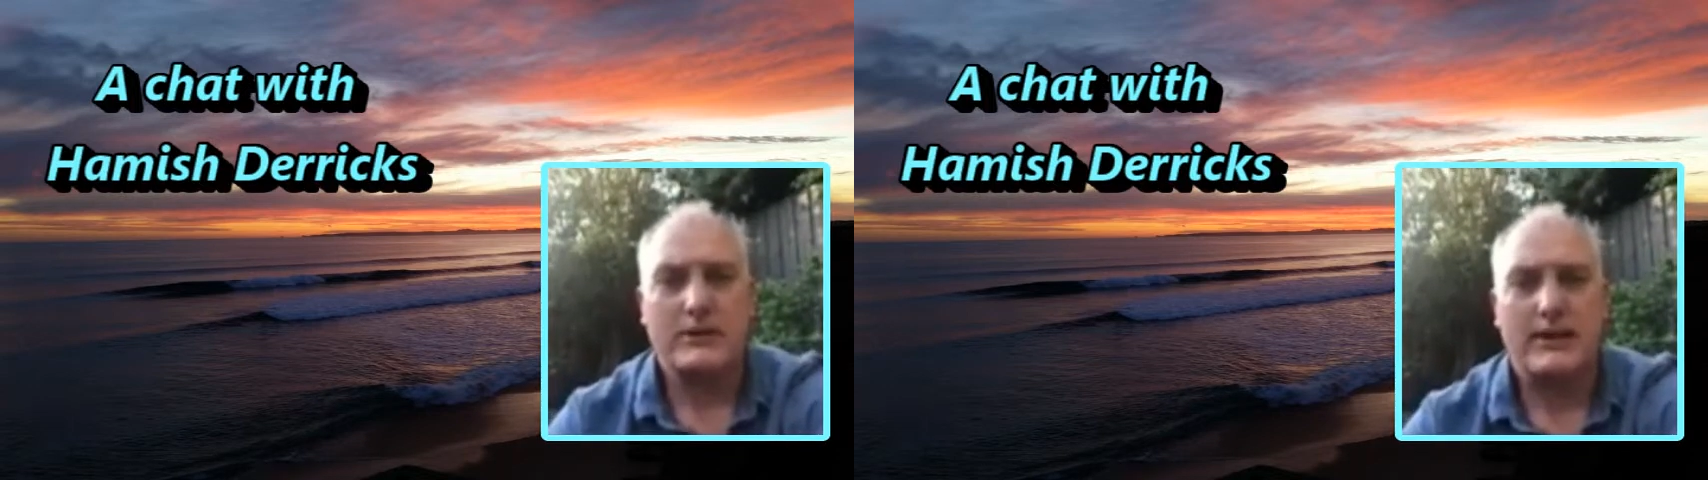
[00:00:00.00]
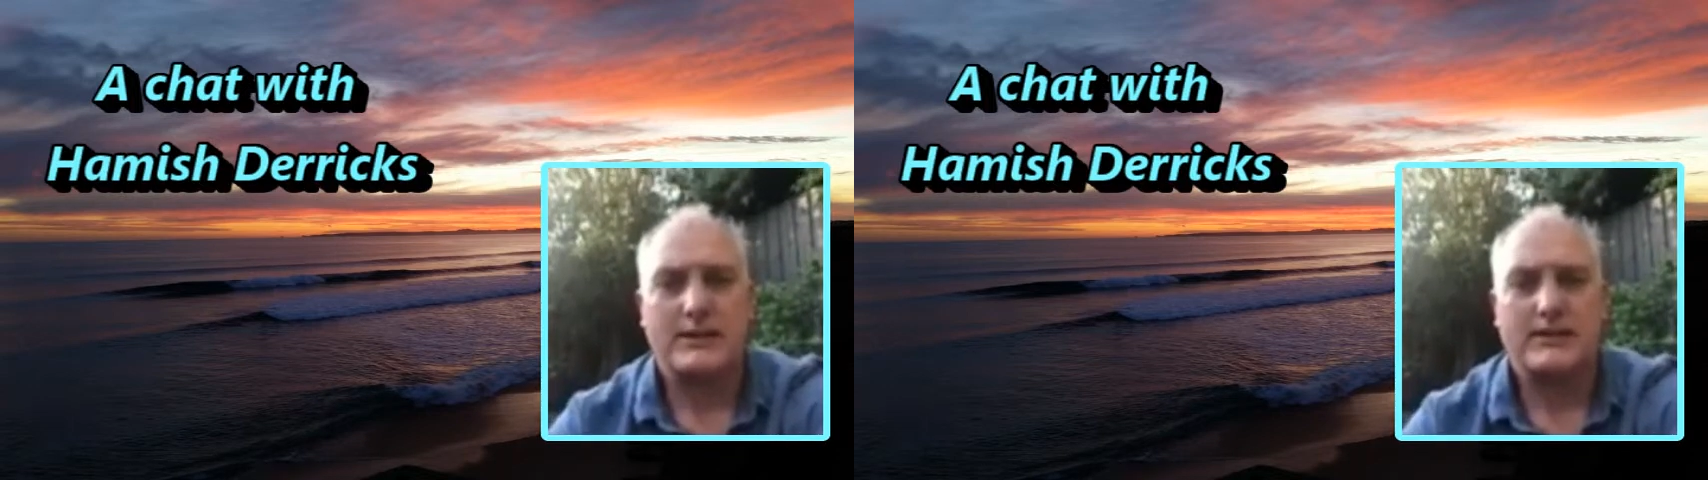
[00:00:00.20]

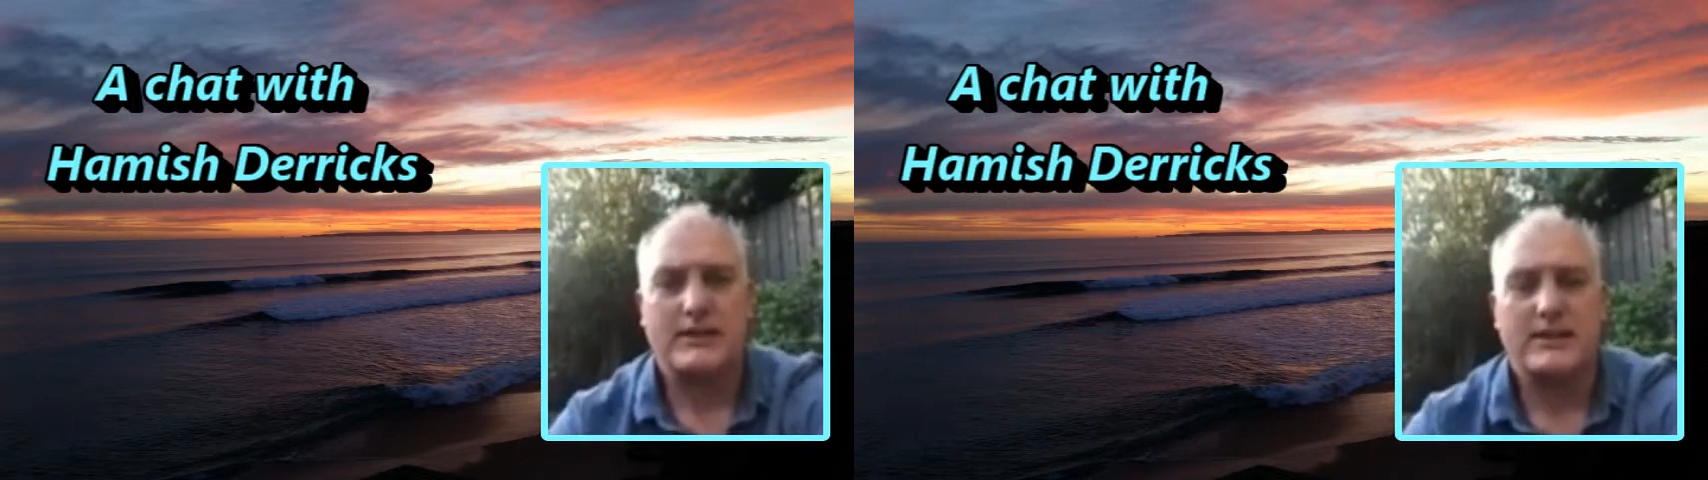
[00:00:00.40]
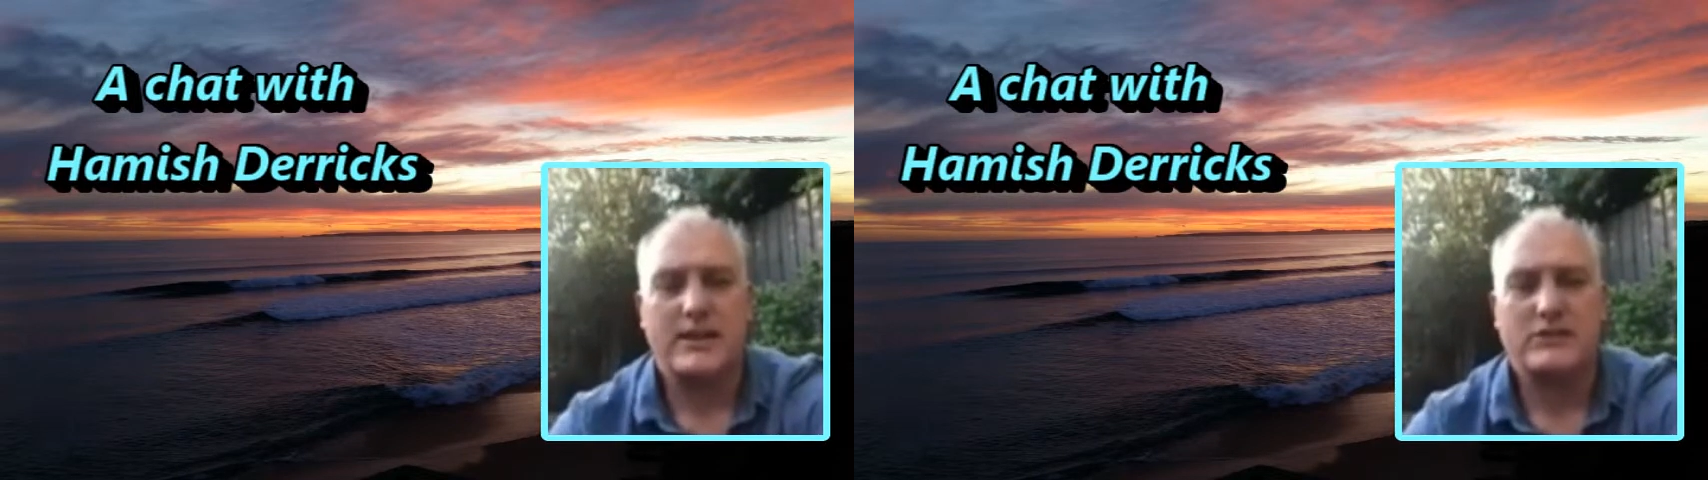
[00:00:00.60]
as
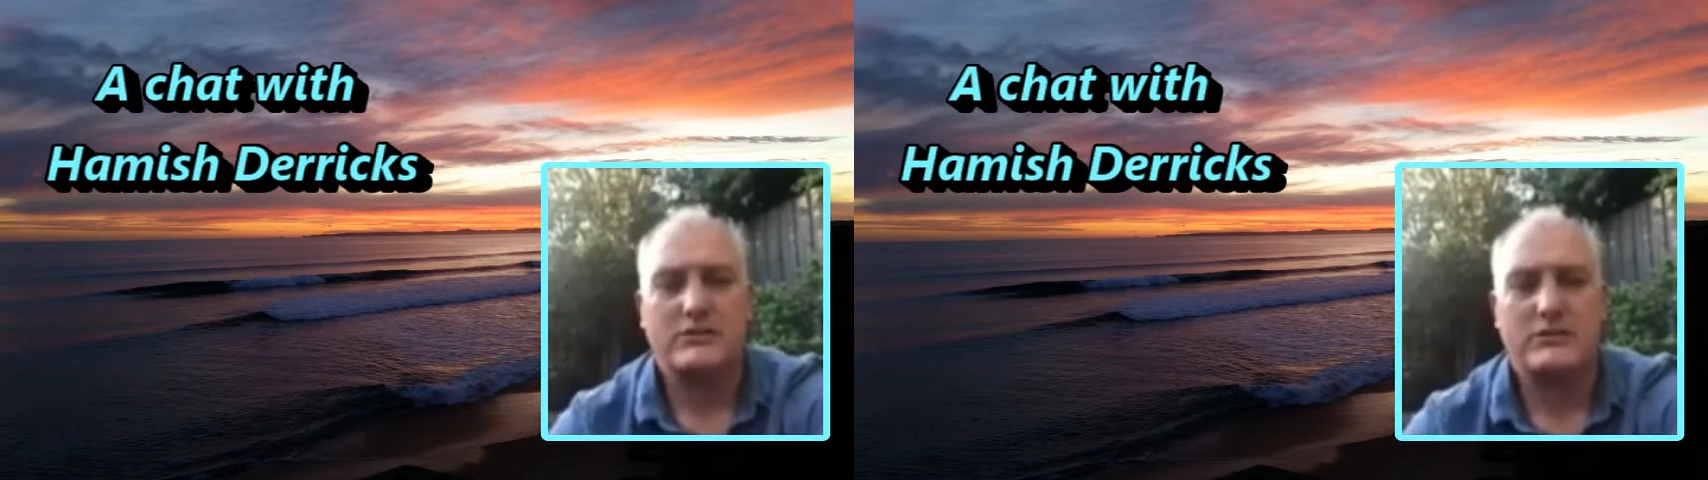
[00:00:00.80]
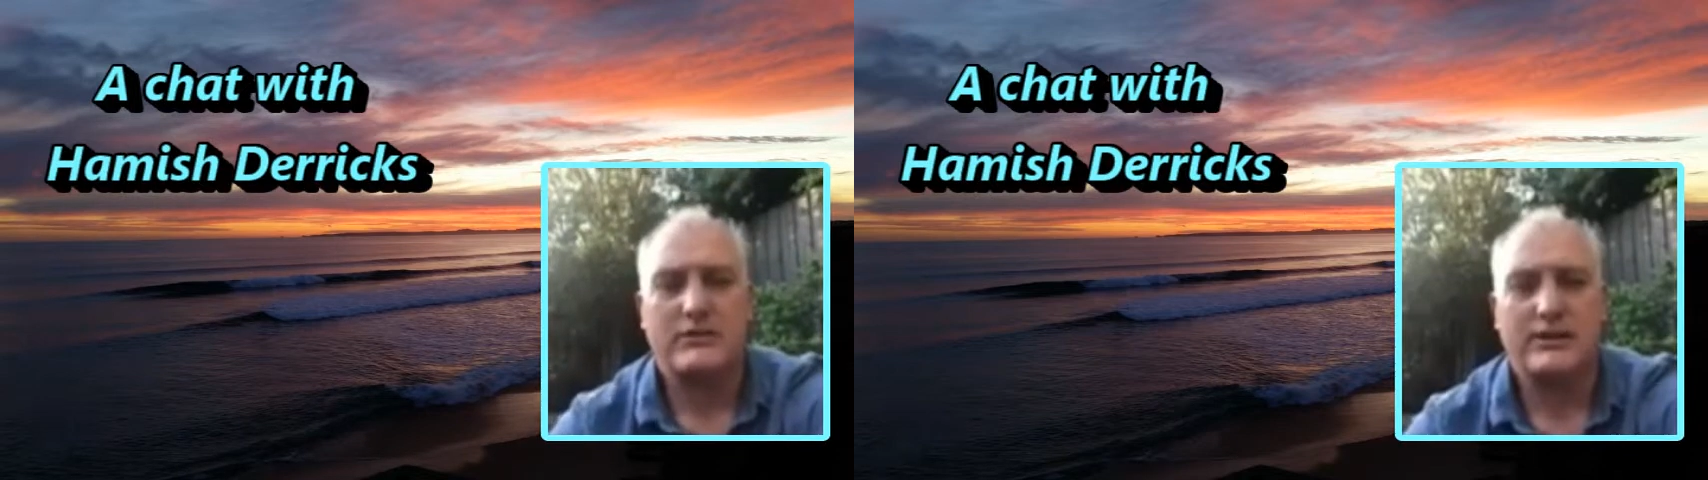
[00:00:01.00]
the
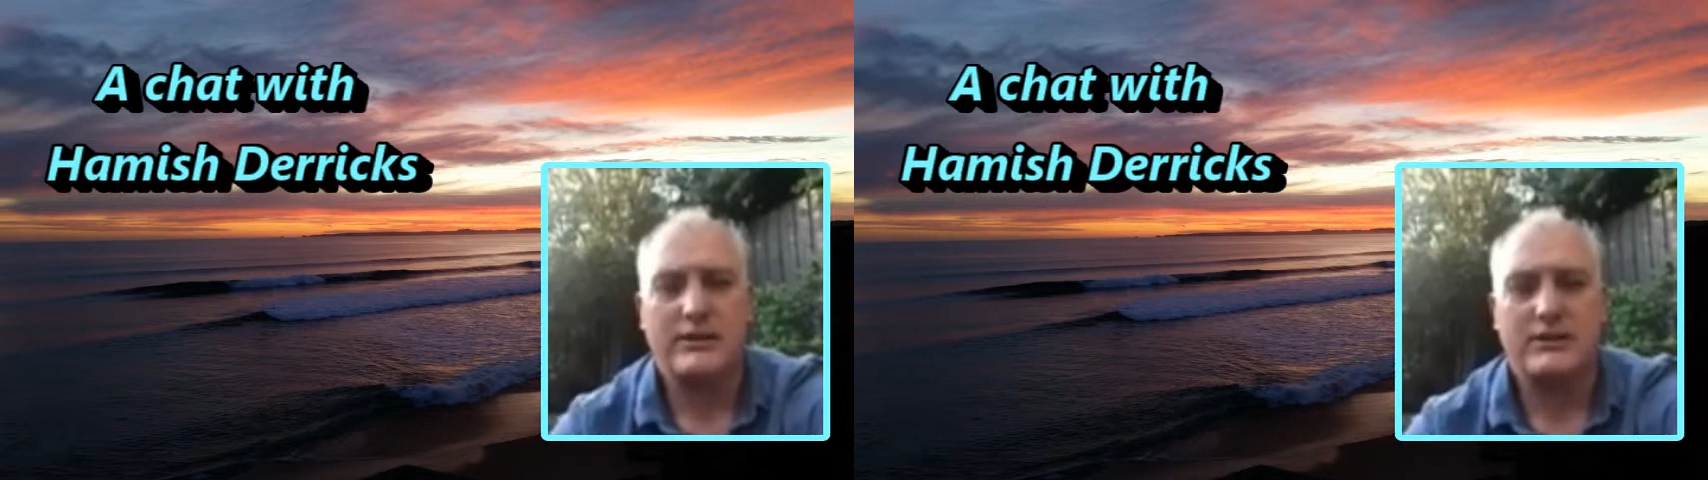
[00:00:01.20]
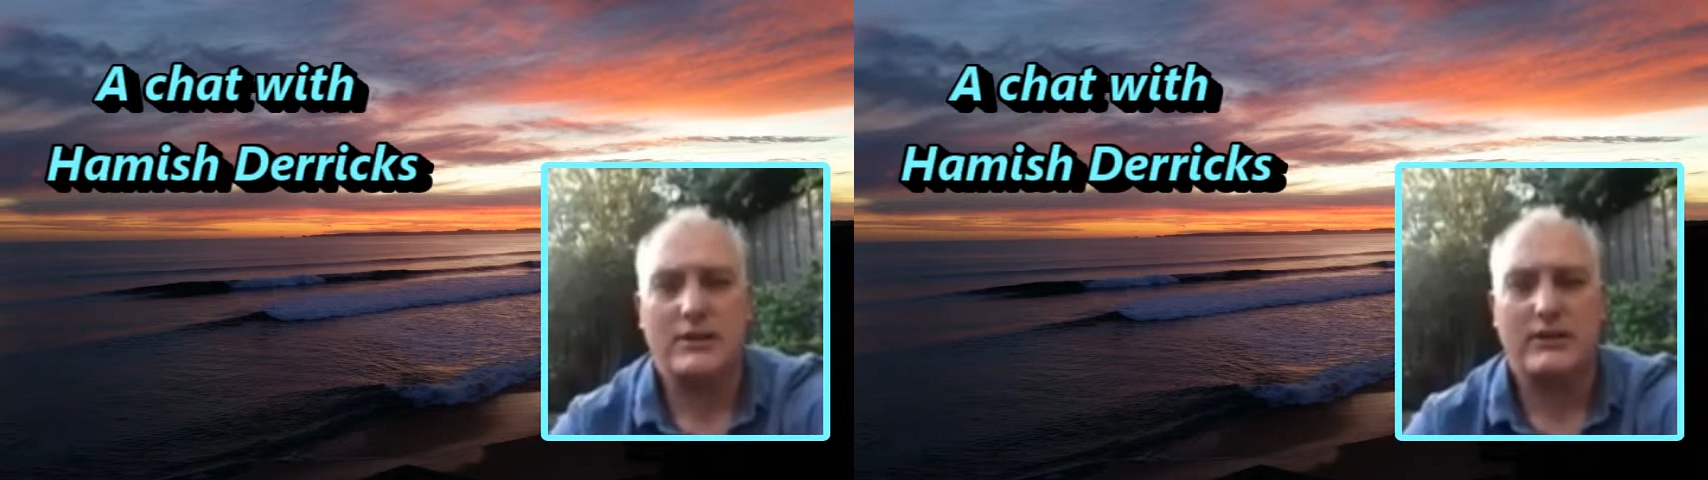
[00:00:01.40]
National Development